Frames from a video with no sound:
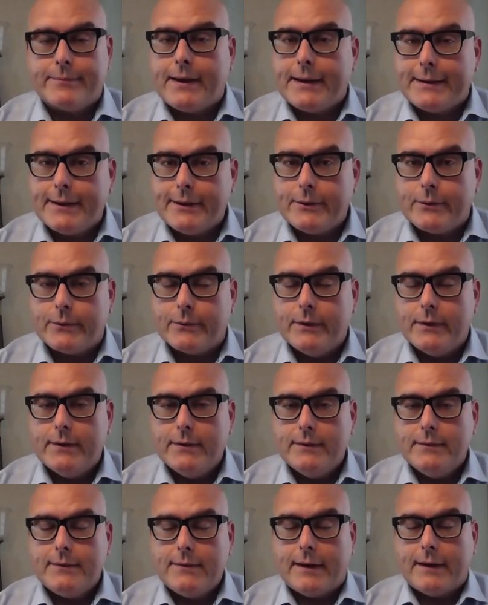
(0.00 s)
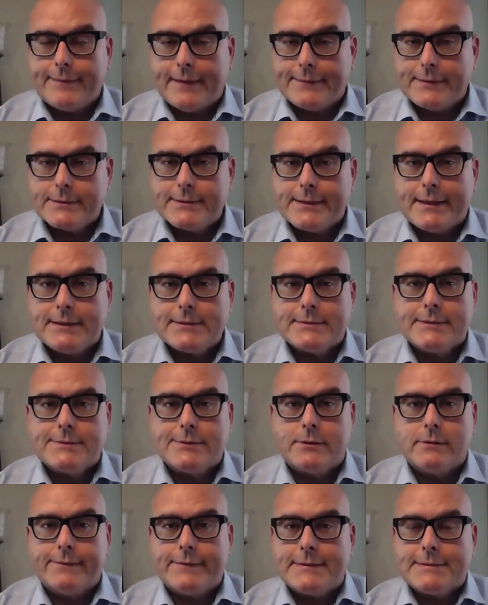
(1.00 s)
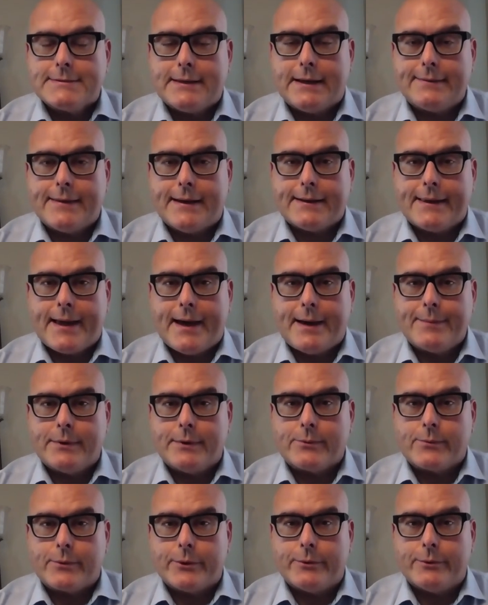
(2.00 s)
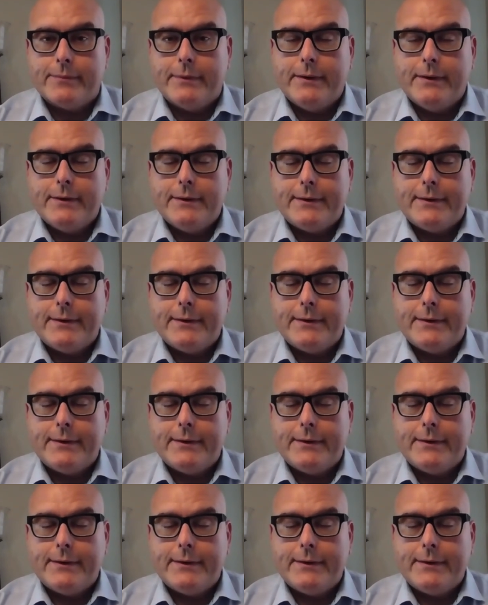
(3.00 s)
I know. I've had the chance to serve inside that cabinet room.